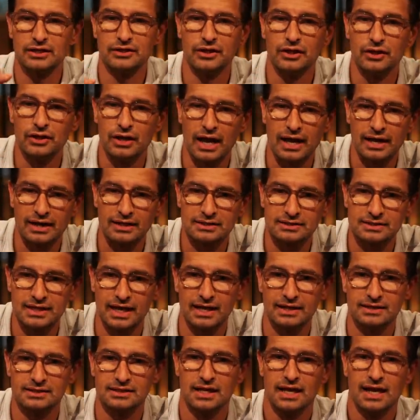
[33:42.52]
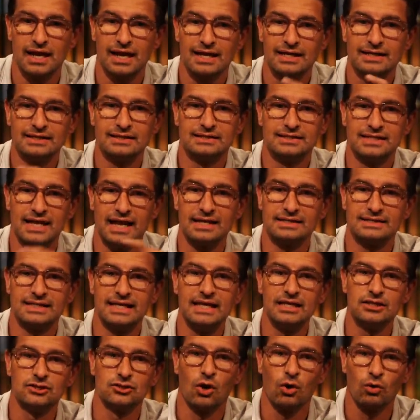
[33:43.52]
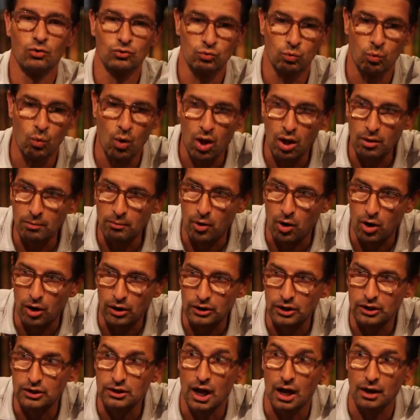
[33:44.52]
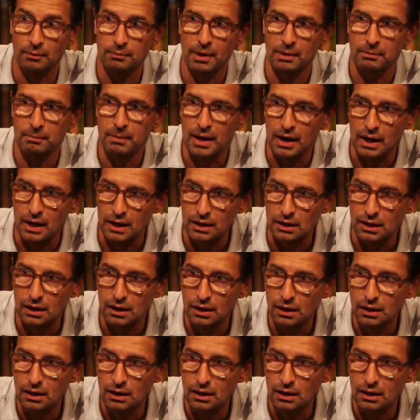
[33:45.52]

crazy. of the United States says he told Walmart, Doug McMillan,